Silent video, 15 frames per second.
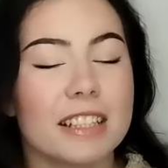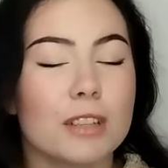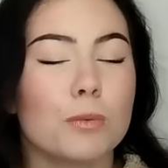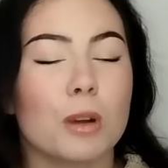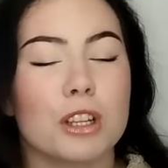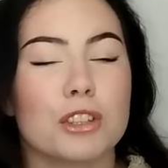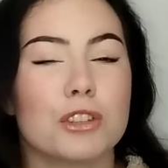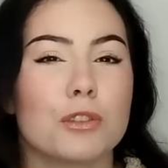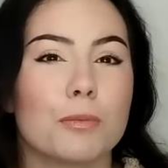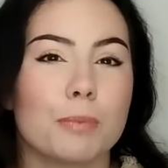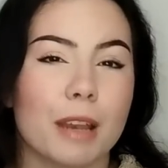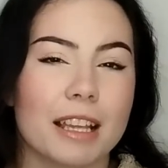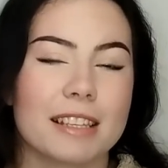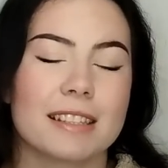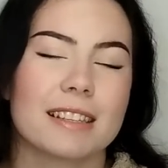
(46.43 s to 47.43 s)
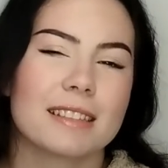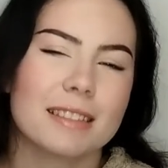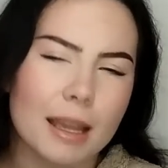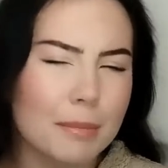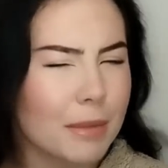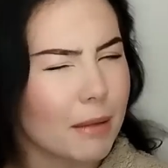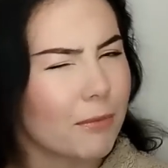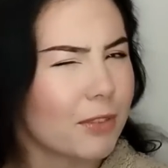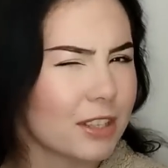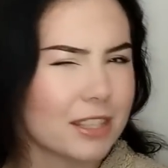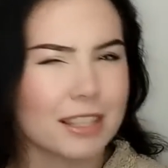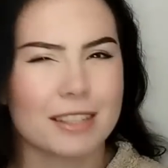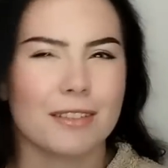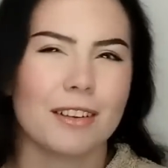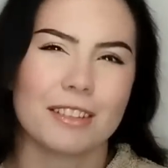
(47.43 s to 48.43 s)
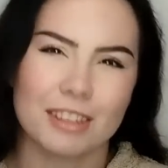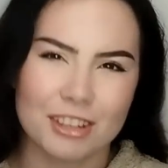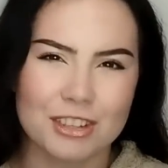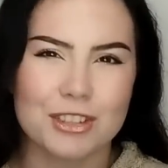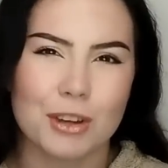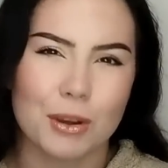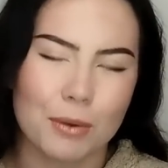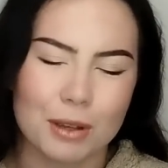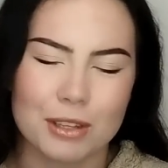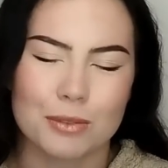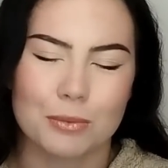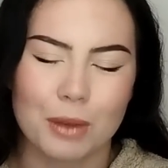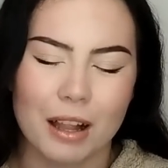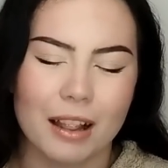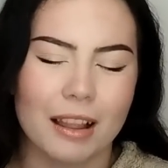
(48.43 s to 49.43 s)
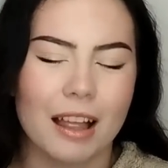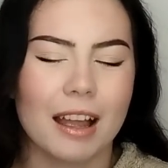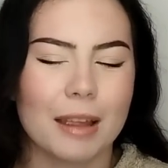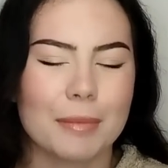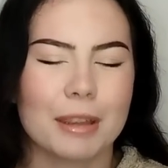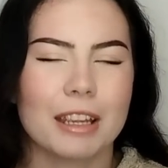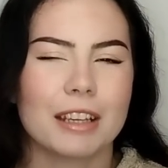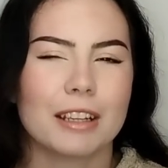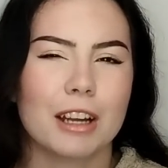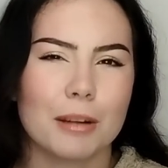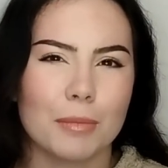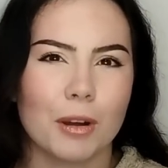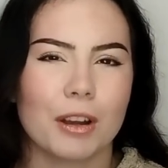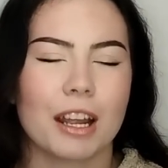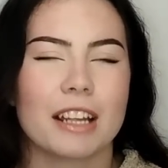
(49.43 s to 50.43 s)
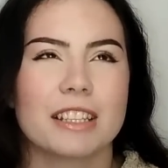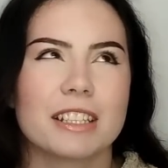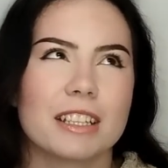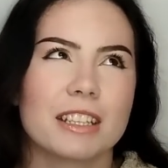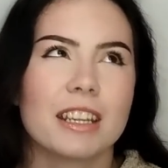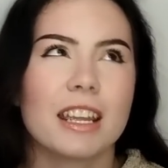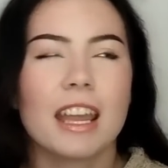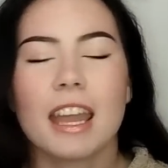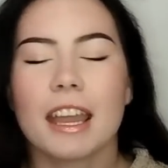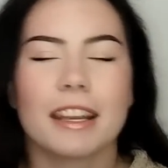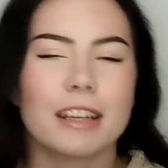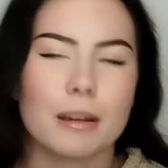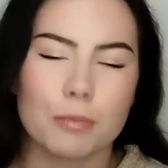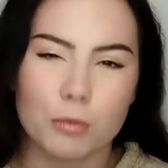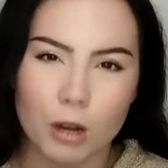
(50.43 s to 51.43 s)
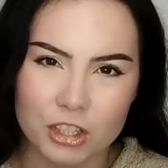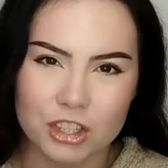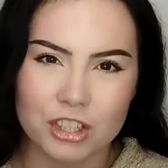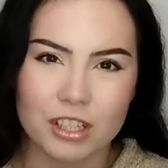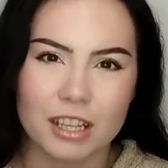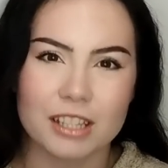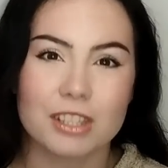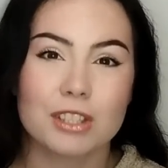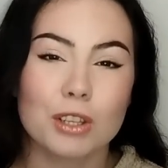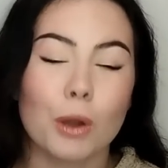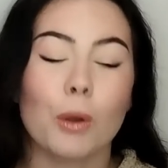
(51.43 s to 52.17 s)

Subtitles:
I did want to place some emphasis on the show as well. I mean, come on, I did end up watching it.